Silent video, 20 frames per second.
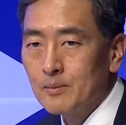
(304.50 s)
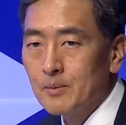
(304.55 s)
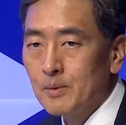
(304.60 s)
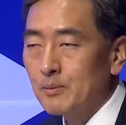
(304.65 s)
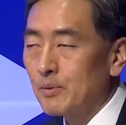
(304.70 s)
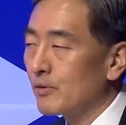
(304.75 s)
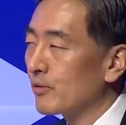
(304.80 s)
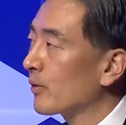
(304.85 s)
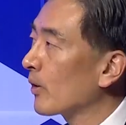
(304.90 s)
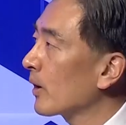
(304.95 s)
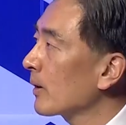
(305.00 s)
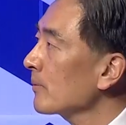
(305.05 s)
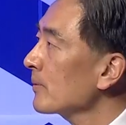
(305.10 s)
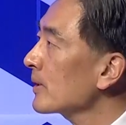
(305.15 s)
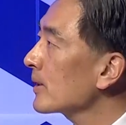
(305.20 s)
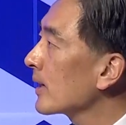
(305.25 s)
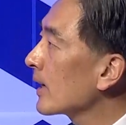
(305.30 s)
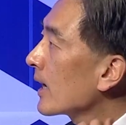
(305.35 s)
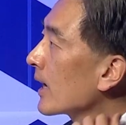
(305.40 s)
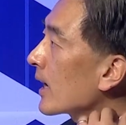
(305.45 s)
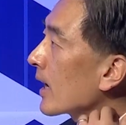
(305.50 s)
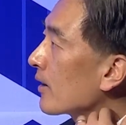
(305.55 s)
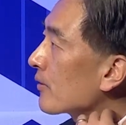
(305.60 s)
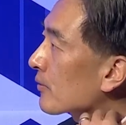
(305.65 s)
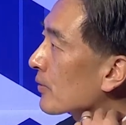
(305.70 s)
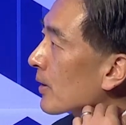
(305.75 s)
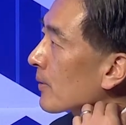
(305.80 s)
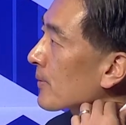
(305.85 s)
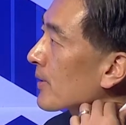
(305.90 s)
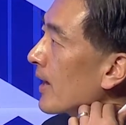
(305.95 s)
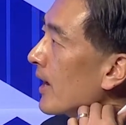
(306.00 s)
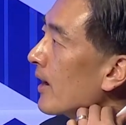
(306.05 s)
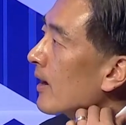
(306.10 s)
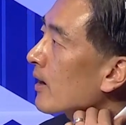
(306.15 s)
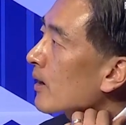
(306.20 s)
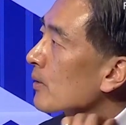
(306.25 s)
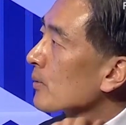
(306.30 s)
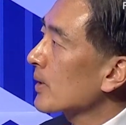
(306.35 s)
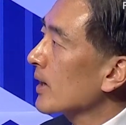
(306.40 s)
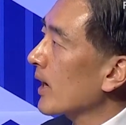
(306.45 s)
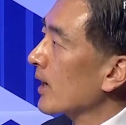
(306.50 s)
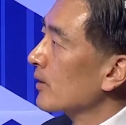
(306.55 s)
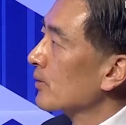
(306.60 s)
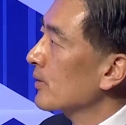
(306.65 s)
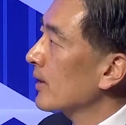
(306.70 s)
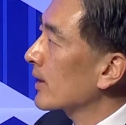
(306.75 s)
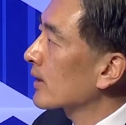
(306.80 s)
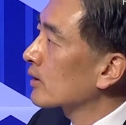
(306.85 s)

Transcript: can be performed. And from there, we actually